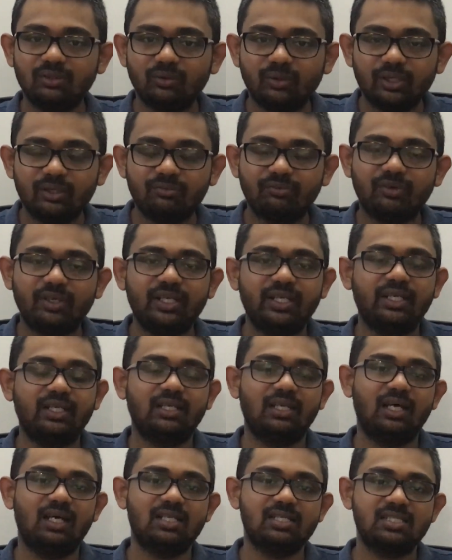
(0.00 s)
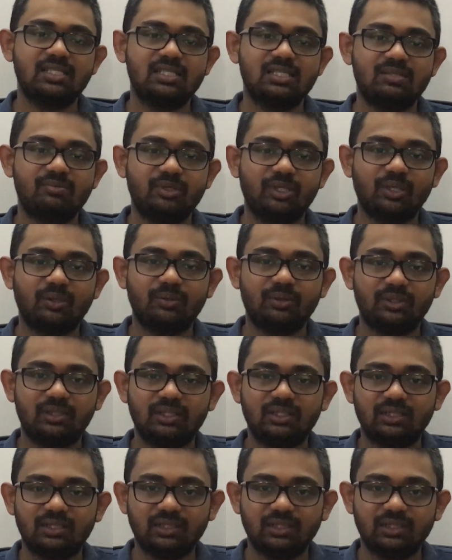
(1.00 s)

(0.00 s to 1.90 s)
going for any classes, without